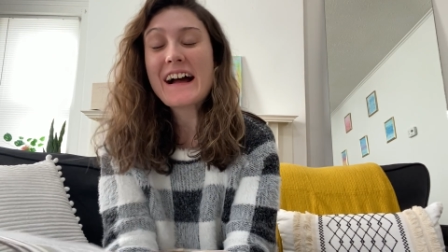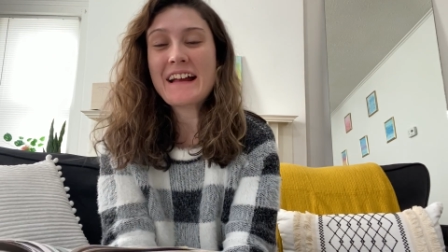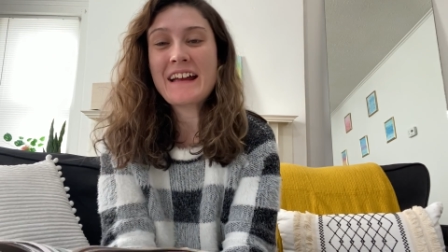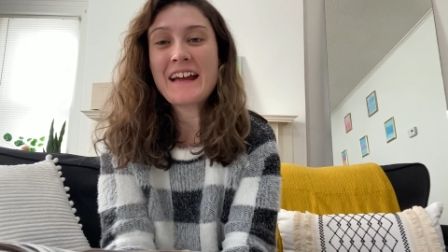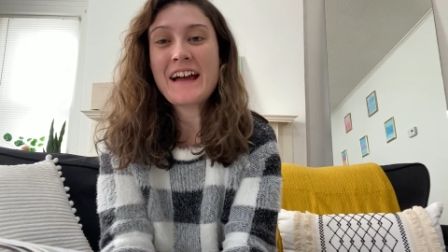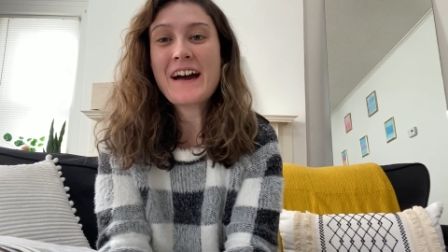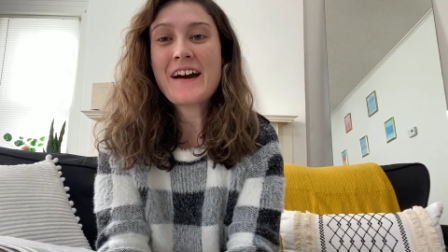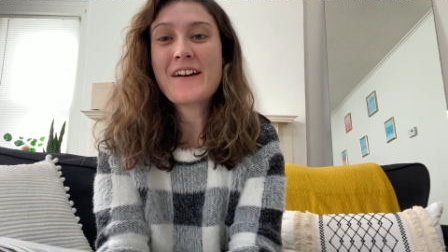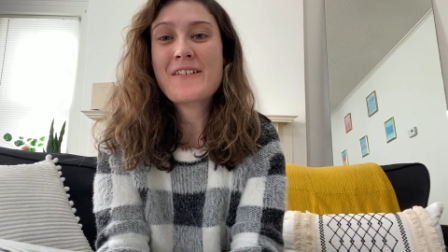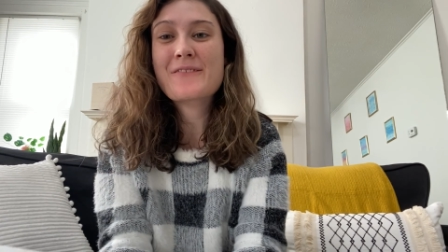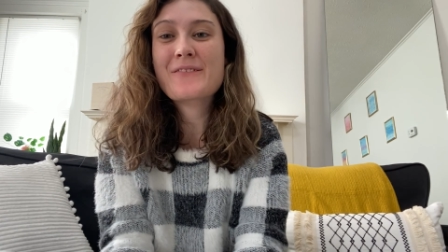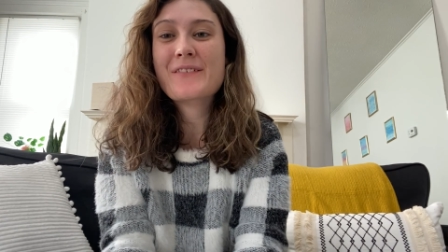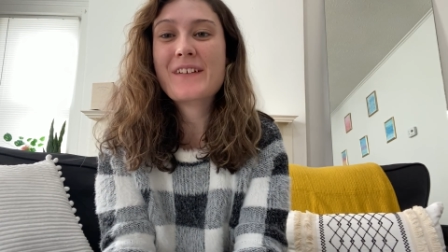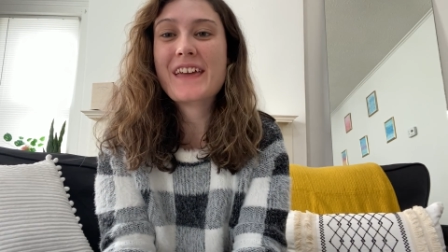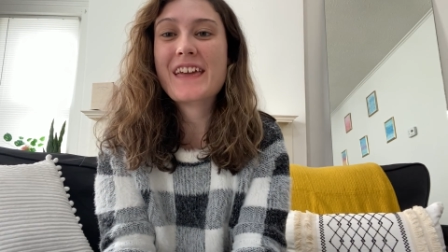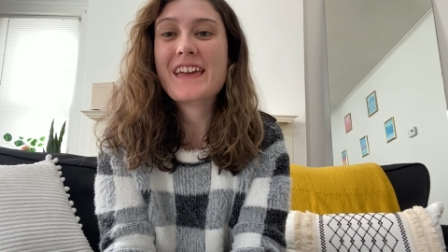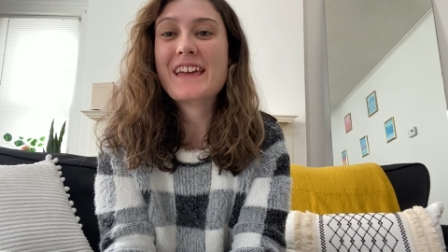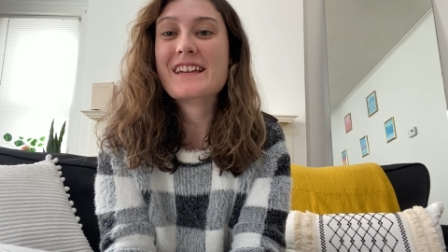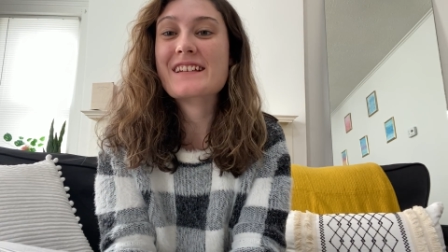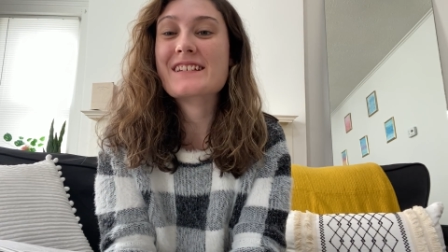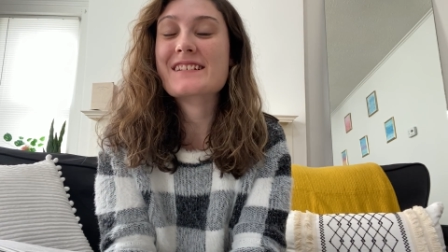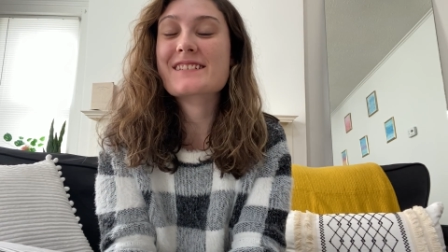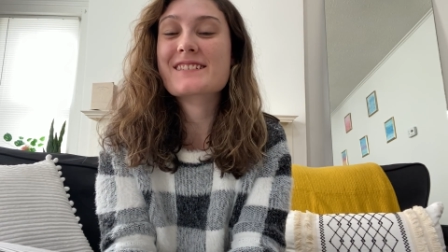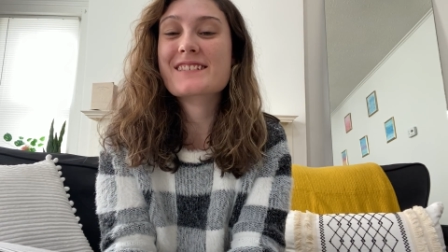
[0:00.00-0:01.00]
I have
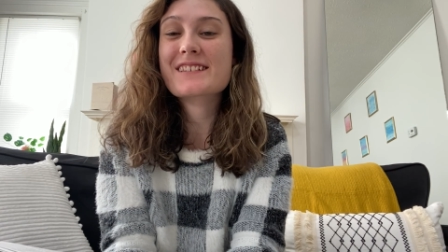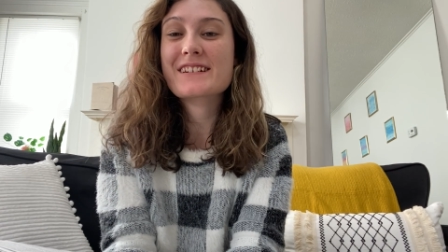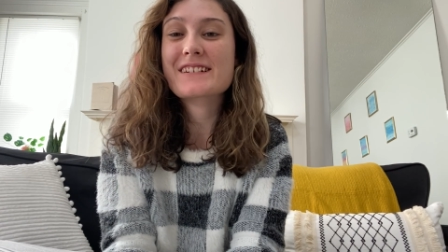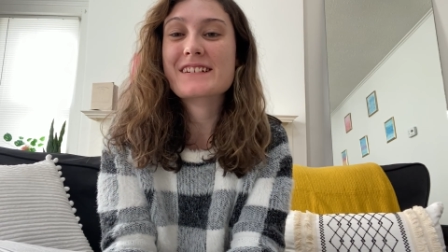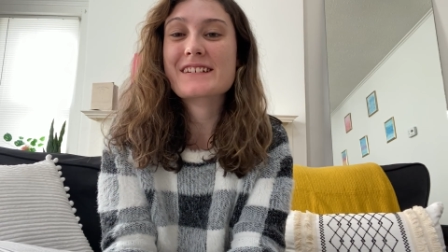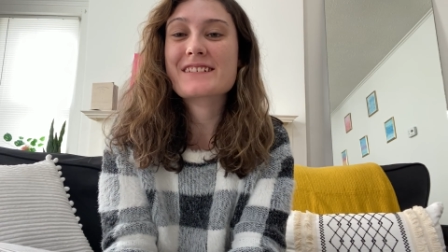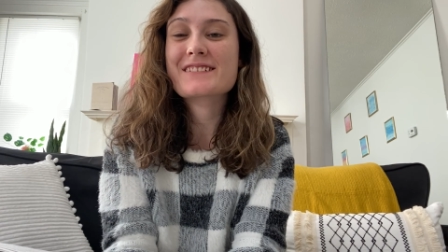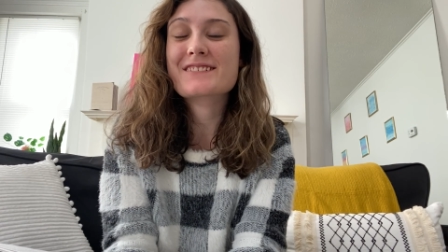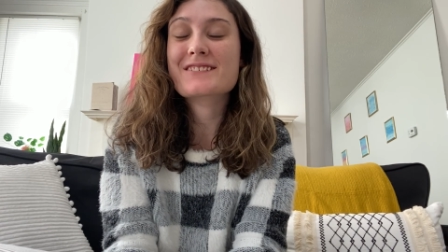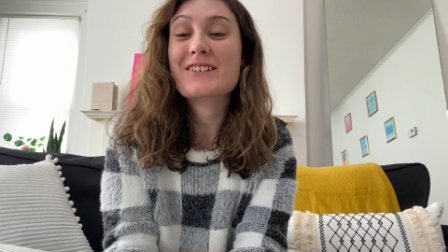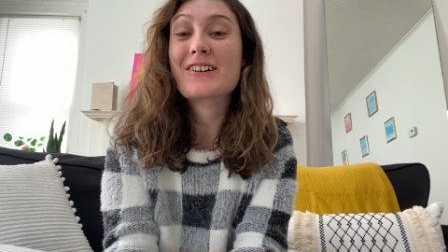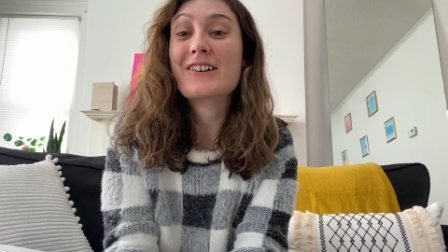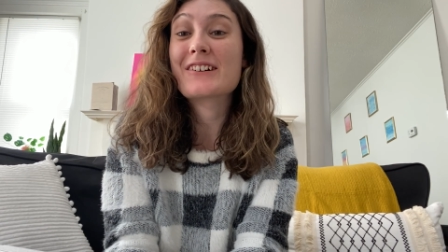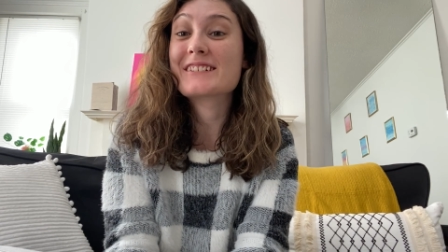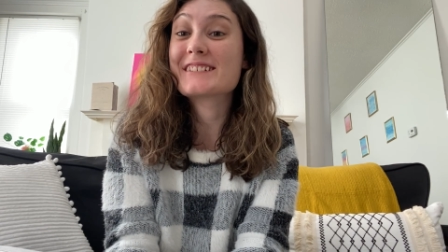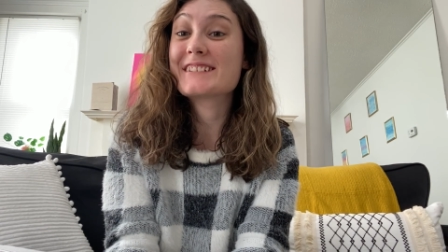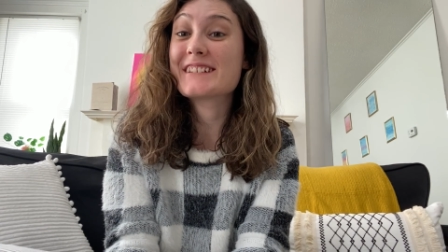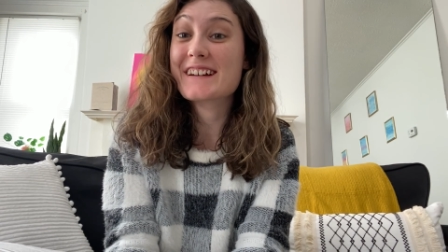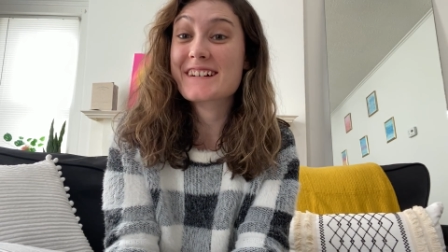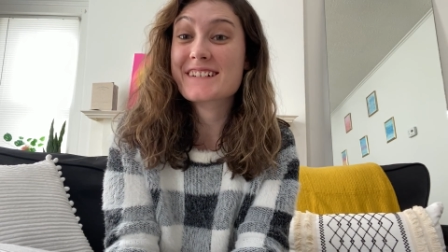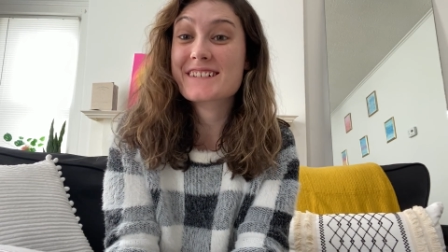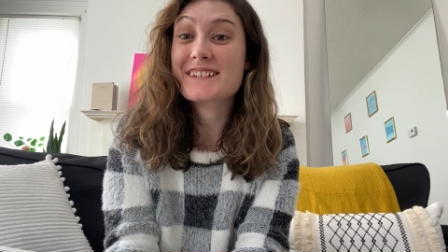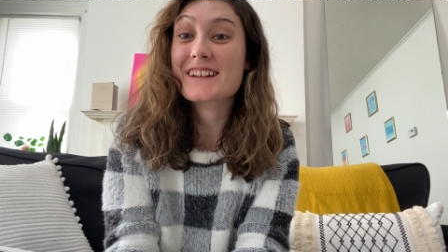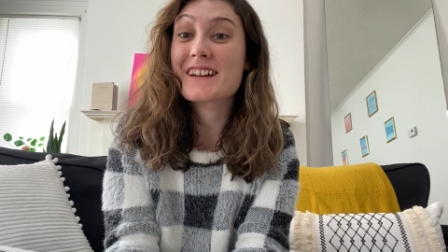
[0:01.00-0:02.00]
a series
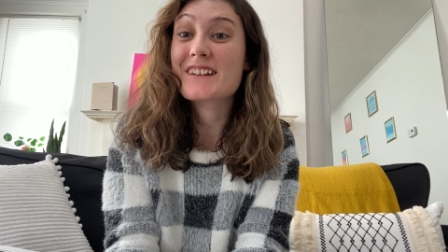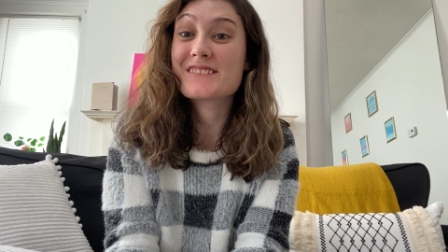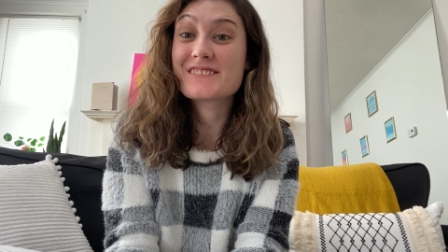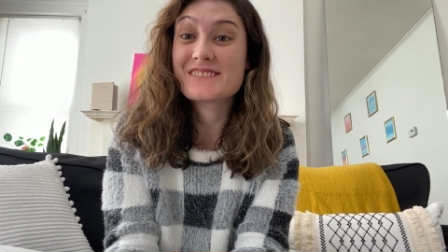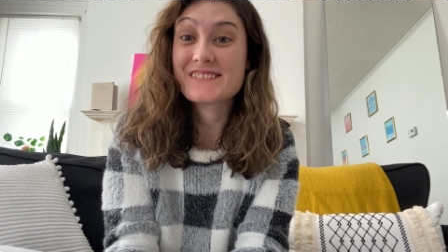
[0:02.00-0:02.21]
called Young